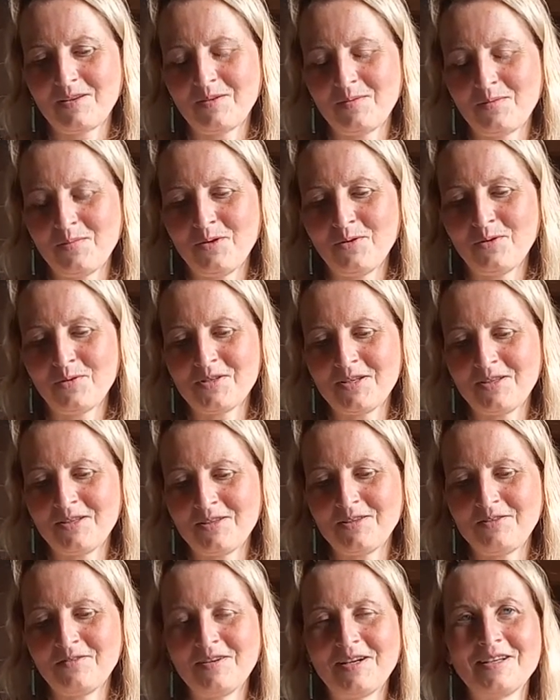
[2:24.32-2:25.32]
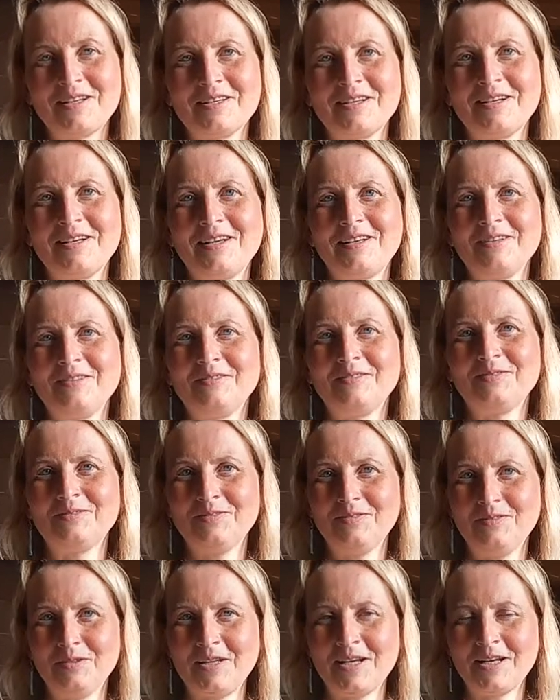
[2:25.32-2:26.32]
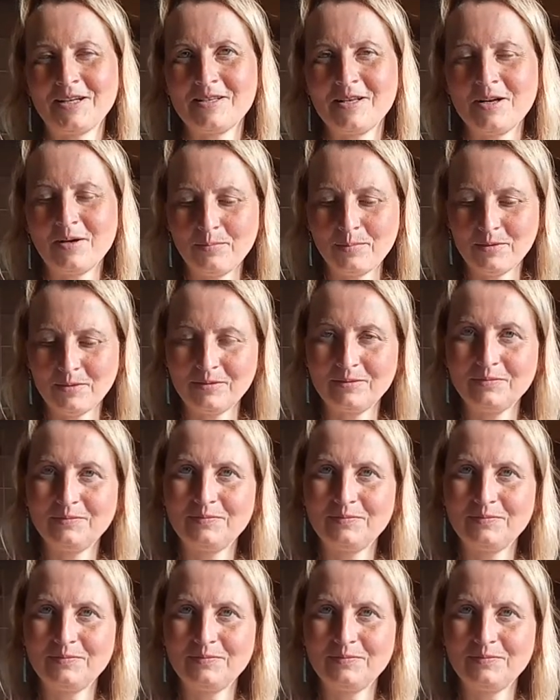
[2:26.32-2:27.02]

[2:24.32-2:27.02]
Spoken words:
be using the device again for next sample.